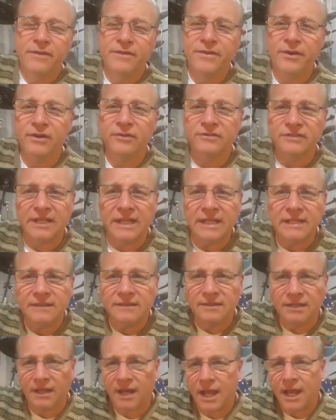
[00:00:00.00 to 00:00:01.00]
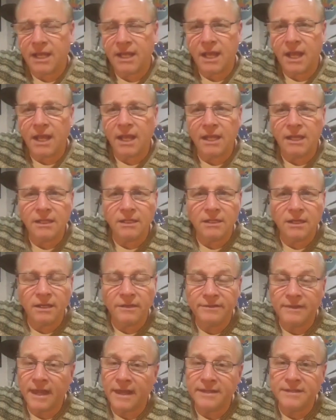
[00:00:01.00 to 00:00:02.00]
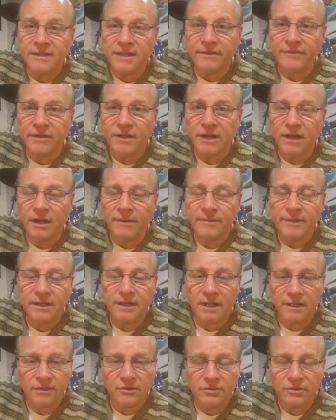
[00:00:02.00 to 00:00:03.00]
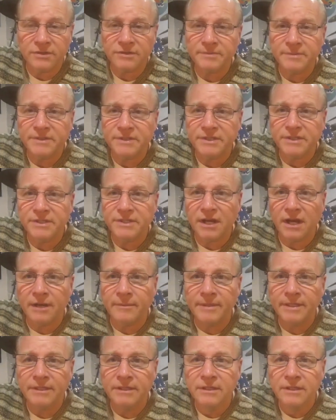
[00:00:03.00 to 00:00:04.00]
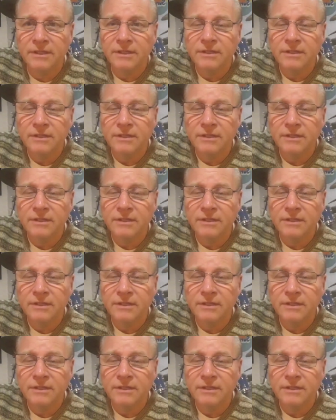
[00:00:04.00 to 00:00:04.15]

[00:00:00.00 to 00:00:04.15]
13th today, and Thanksgiving coming, and Christmas is coming.